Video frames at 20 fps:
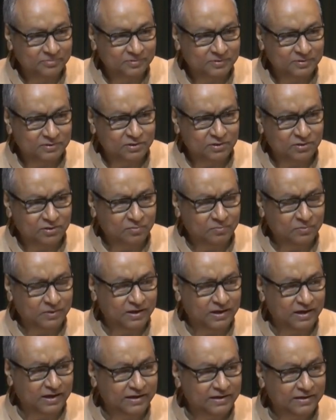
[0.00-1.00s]
Get on
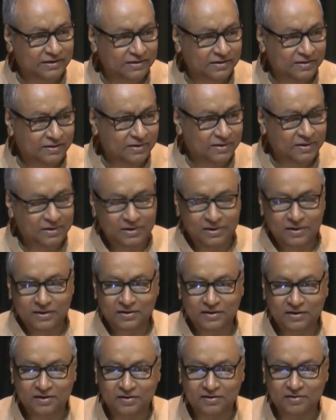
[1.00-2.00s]
midnight.
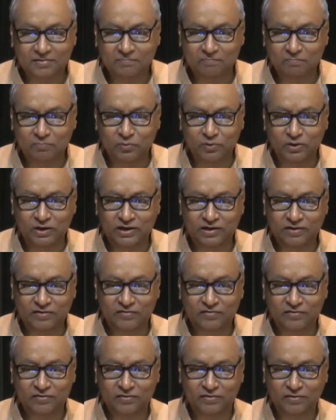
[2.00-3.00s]

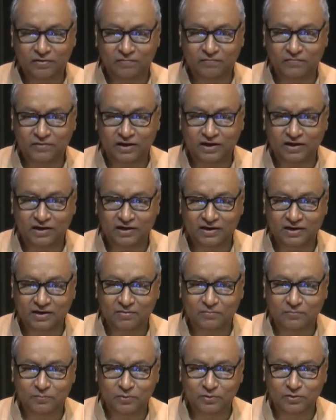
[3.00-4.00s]
Police of
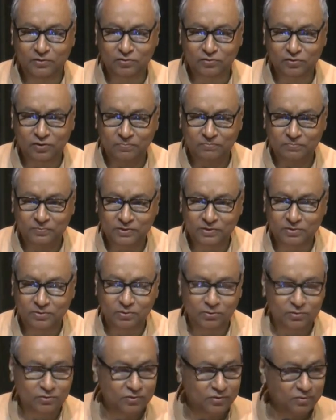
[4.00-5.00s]
Calcutta would stop the
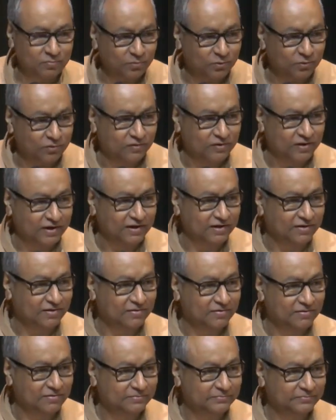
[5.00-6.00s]
roads on both
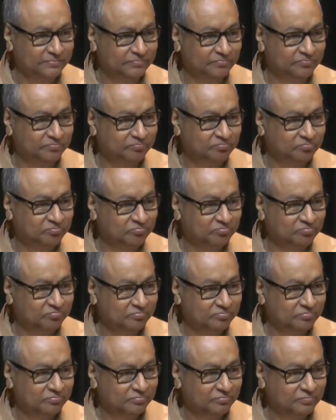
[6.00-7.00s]
sides
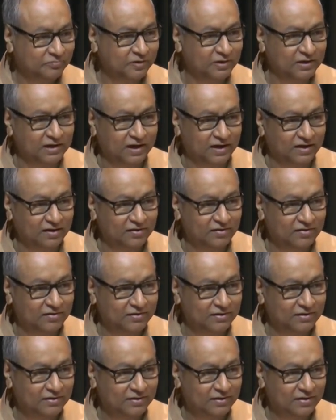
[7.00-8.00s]
with
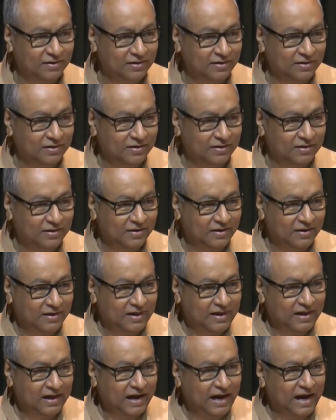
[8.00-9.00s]
guns.
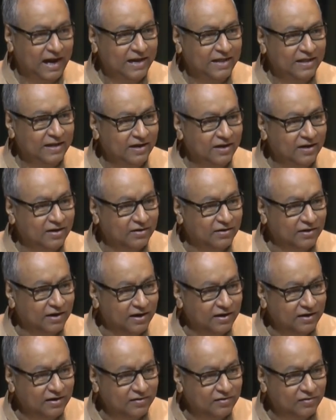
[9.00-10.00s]
And then
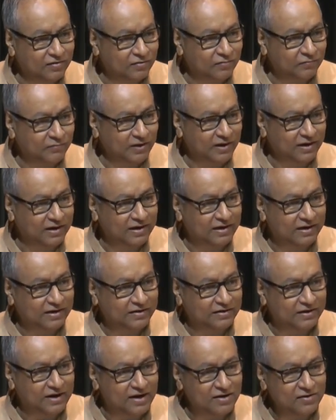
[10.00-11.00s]
trunks
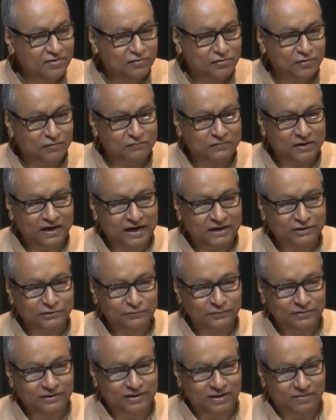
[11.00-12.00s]
of
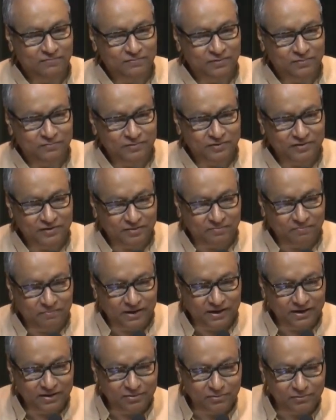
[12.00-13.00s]
cash will come from Reserve
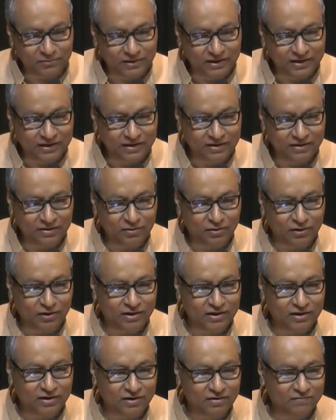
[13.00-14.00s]
Bank to the
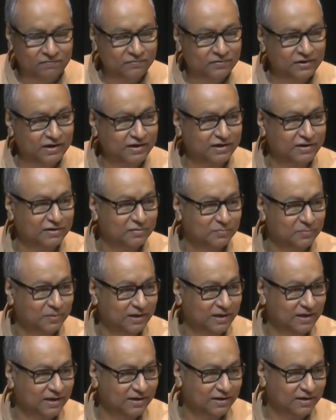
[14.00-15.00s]
locker of Writers'
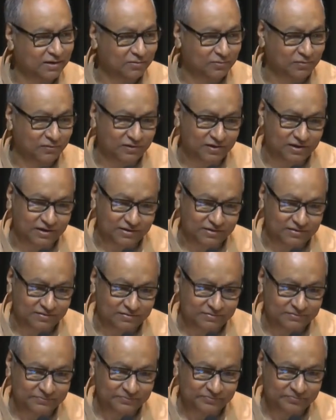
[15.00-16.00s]
Building downstairs.